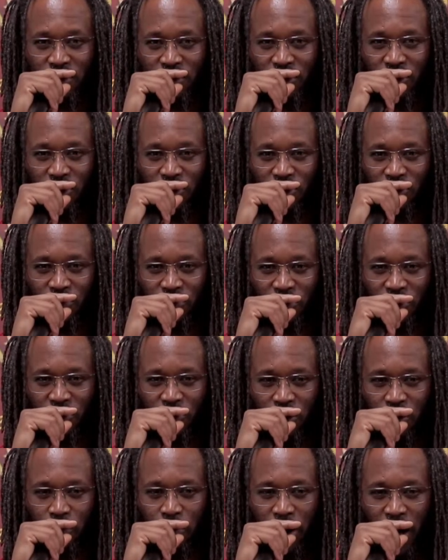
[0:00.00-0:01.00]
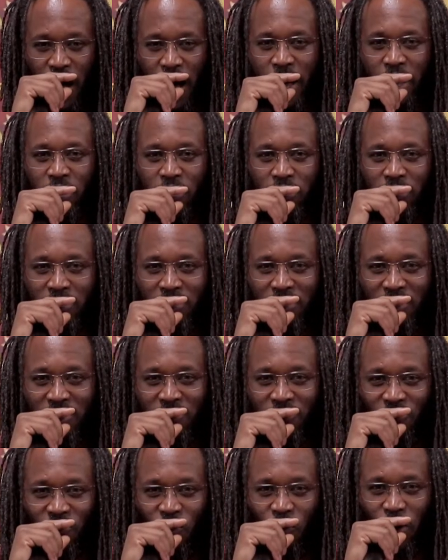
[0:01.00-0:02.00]
You're a pile
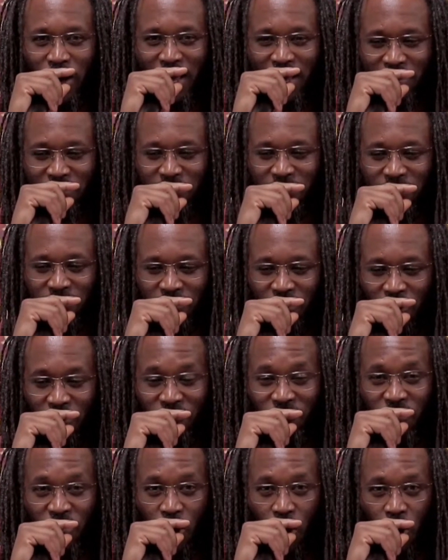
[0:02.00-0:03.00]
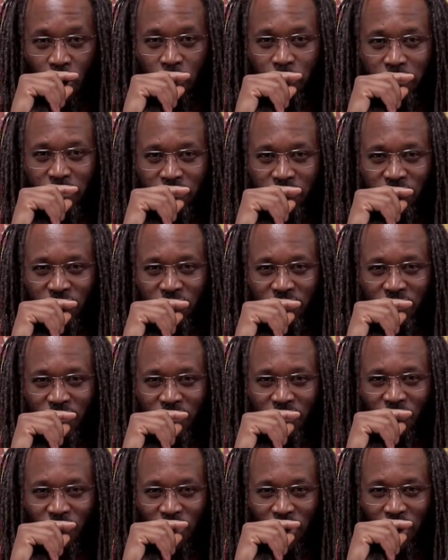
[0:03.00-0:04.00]
of waste, of garbage,
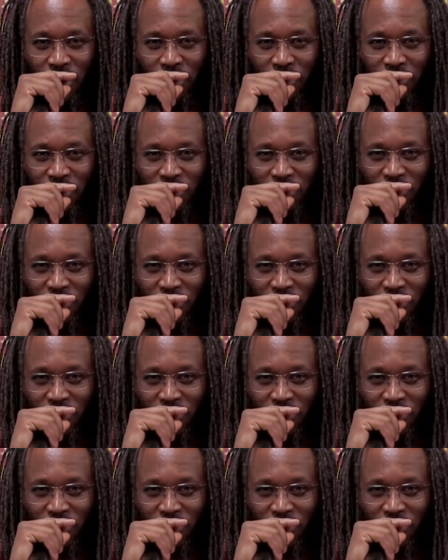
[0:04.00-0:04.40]
right?